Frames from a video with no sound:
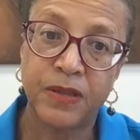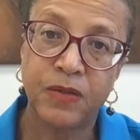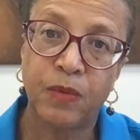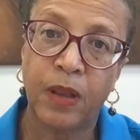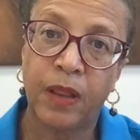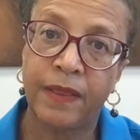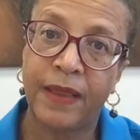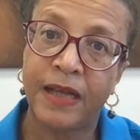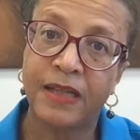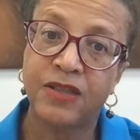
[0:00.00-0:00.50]

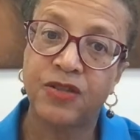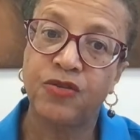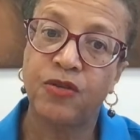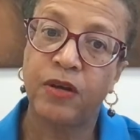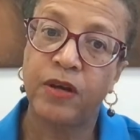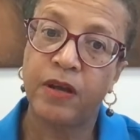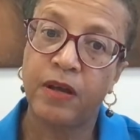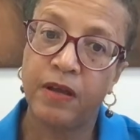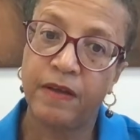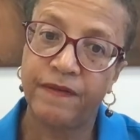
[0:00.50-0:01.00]
Well, that's
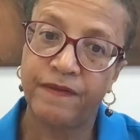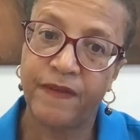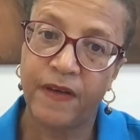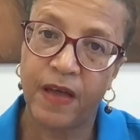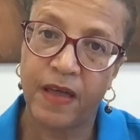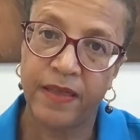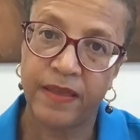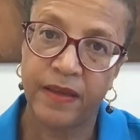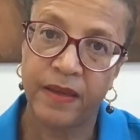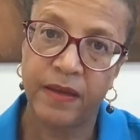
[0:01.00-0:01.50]
not her
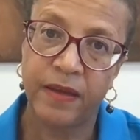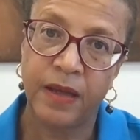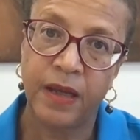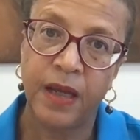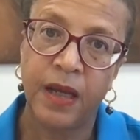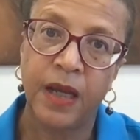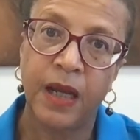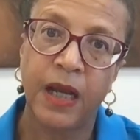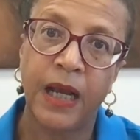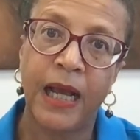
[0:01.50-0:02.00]
father.
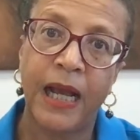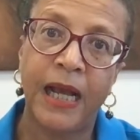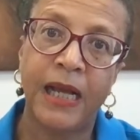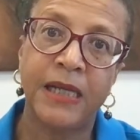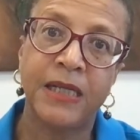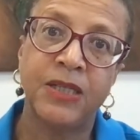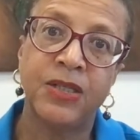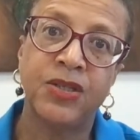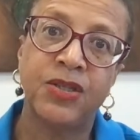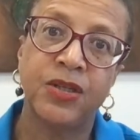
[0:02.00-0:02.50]

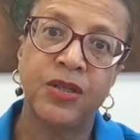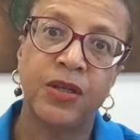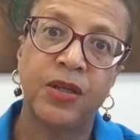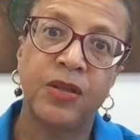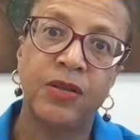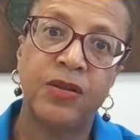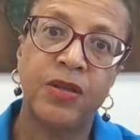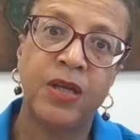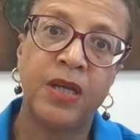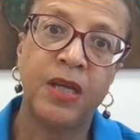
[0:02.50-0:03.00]
And
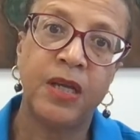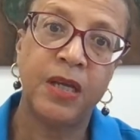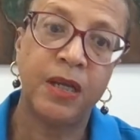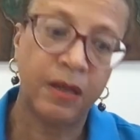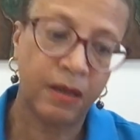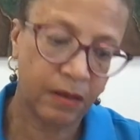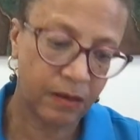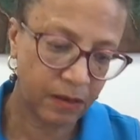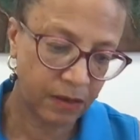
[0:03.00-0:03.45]
the